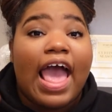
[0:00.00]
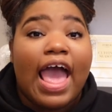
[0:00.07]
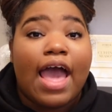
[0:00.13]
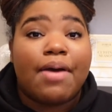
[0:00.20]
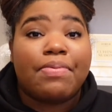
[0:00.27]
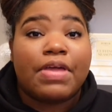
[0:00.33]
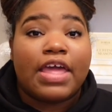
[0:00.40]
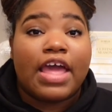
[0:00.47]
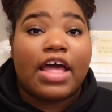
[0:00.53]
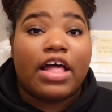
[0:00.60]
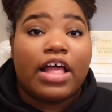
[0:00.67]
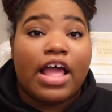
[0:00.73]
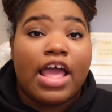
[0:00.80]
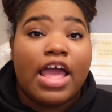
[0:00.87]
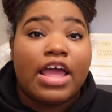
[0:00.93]

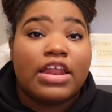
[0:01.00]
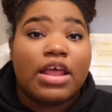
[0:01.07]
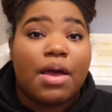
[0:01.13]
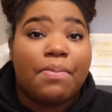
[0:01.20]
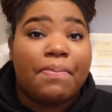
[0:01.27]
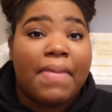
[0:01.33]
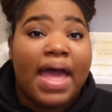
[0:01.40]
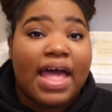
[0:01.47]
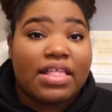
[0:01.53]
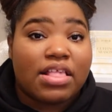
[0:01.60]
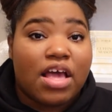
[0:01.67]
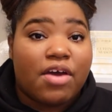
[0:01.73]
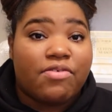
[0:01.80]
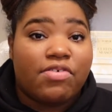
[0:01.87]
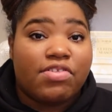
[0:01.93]
Abigail and Matt's
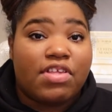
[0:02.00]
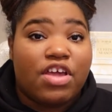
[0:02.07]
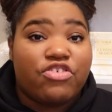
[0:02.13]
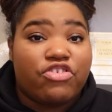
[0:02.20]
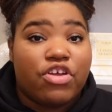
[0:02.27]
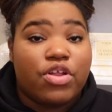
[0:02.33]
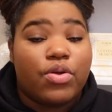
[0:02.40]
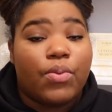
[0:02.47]
conversation,